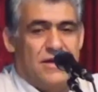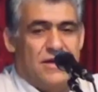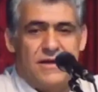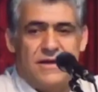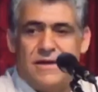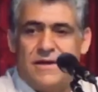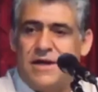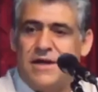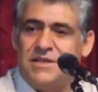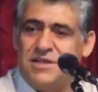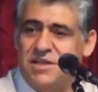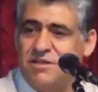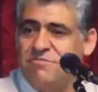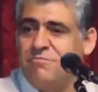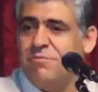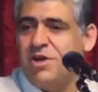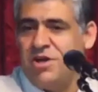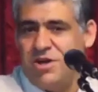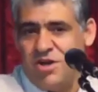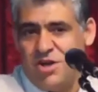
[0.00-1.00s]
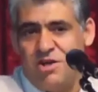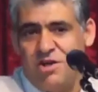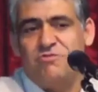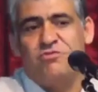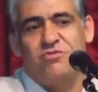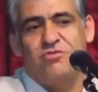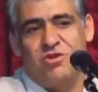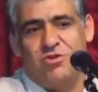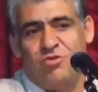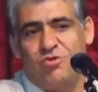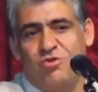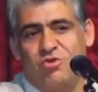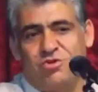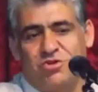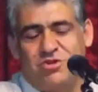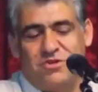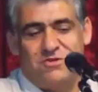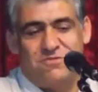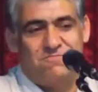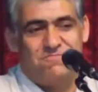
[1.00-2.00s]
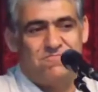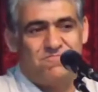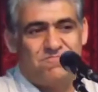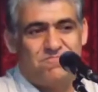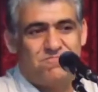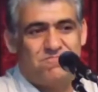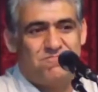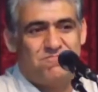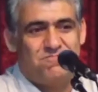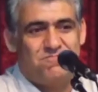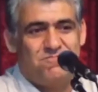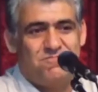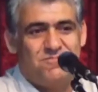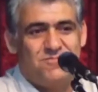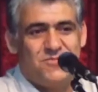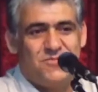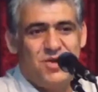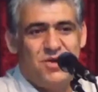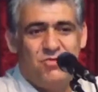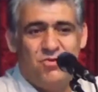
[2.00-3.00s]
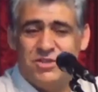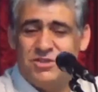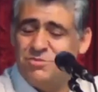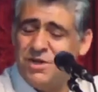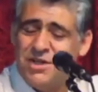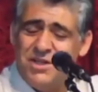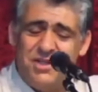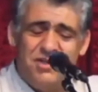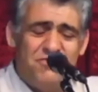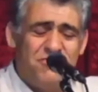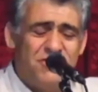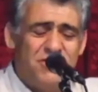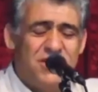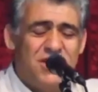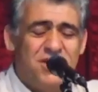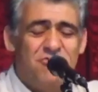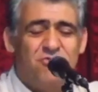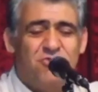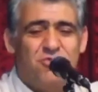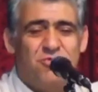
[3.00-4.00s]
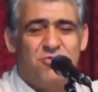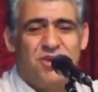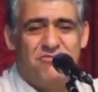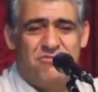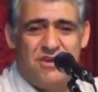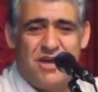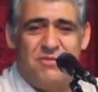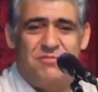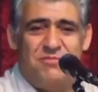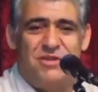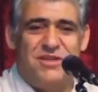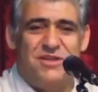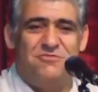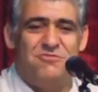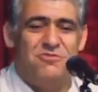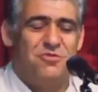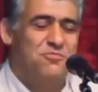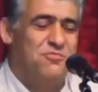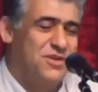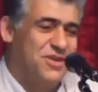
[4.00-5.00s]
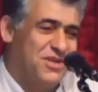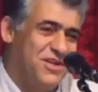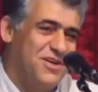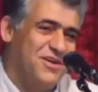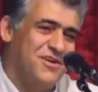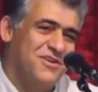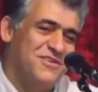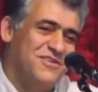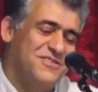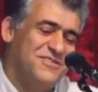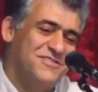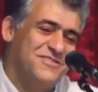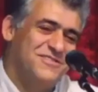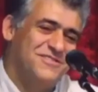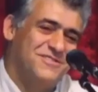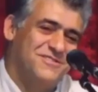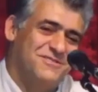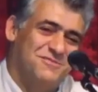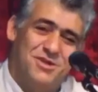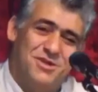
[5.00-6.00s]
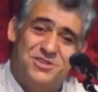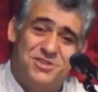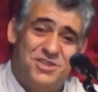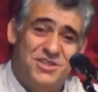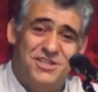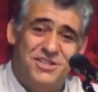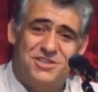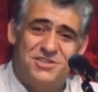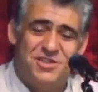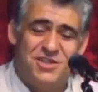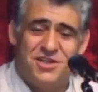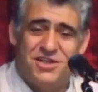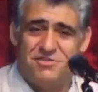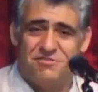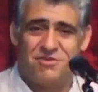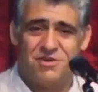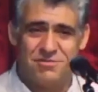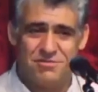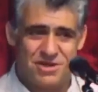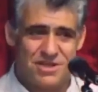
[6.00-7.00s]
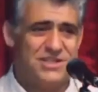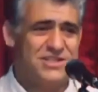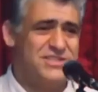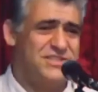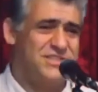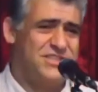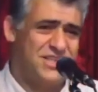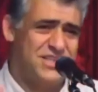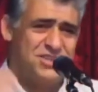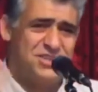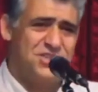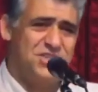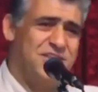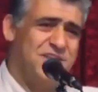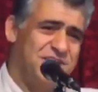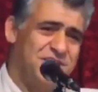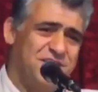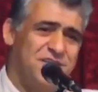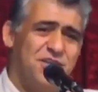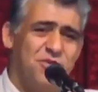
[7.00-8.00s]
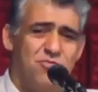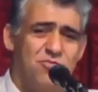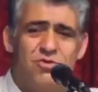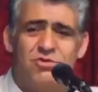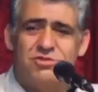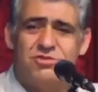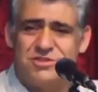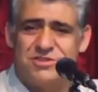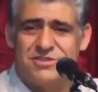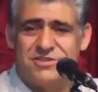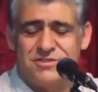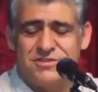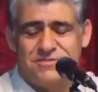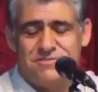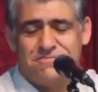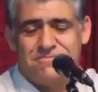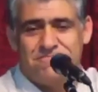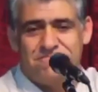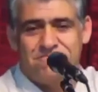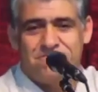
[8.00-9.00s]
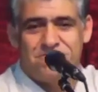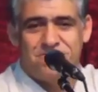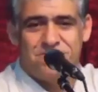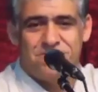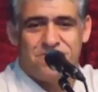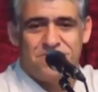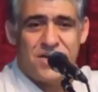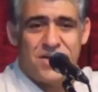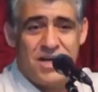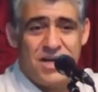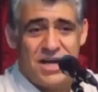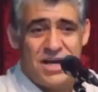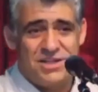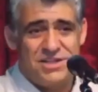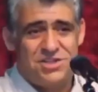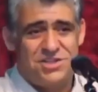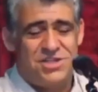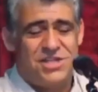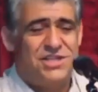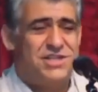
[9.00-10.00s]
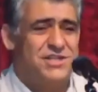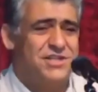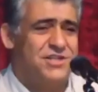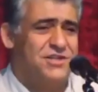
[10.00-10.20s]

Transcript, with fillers: and give my life to the Lord was very difficult for my family, for Perila, because she decided if I'm a Christian, she get a divorce. I had a children, I